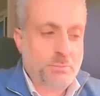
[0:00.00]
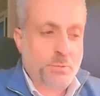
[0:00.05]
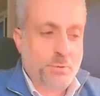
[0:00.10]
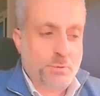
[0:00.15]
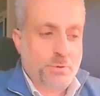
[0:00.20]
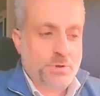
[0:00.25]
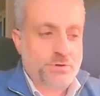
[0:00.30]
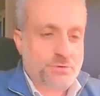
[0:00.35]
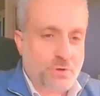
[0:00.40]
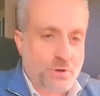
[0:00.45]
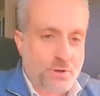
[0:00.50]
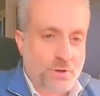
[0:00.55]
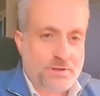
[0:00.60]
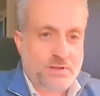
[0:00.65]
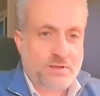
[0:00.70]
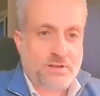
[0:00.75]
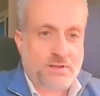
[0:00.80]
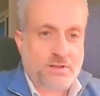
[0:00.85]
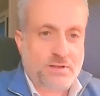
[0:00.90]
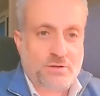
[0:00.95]
But we're
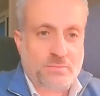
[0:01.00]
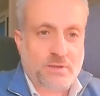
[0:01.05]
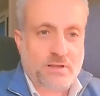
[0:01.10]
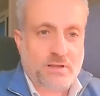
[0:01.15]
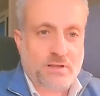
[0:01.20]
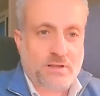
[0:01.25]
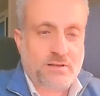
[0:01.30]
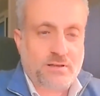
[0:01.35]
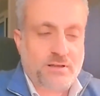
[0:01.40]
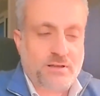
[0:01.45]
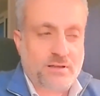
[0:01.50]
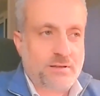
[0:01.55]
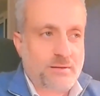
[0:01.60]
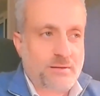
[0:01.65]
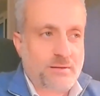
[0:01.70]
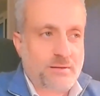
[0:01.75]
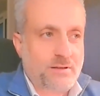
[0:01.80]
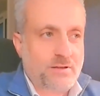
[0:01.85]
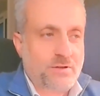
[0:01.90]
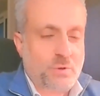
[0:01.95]
talking here about a
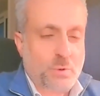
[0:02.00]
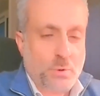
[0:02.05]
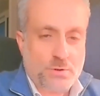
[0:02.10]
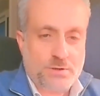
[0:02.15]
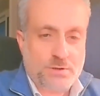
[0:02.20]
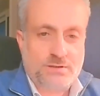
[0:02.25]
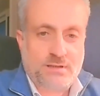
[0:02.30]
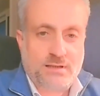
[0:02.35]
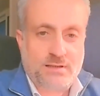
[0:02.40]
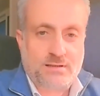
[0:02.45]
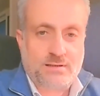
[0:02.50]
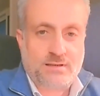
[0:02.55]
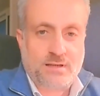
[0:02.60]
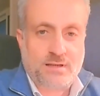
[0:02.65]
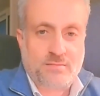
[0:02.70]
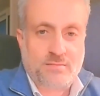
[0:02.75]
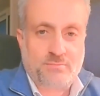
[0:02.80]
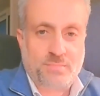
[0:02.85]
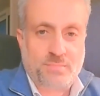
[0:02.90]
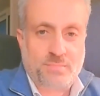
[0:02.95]
coordinated
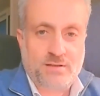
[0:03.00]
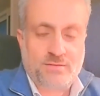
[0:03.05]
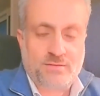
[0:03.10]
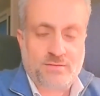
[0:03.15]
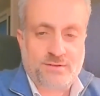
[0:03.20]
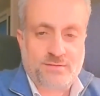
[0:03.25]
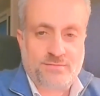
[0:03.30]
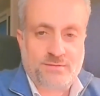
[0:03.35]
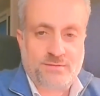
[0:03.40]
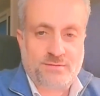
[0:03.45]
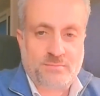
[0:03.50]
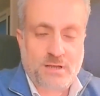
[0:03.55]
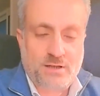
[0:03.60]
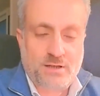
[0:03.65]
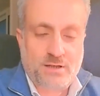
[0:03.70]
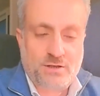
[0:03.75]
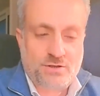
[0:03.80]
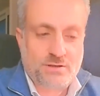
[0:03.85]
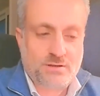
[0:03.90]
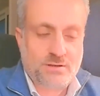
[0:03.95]
campaign of
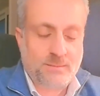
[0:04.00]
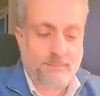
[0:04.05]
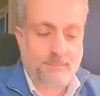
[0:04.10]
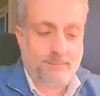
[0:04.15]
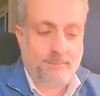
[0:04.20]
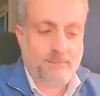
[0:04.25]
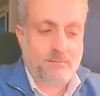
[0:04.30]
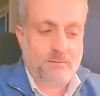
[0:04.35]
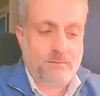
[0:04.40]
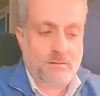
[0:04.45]
defamation.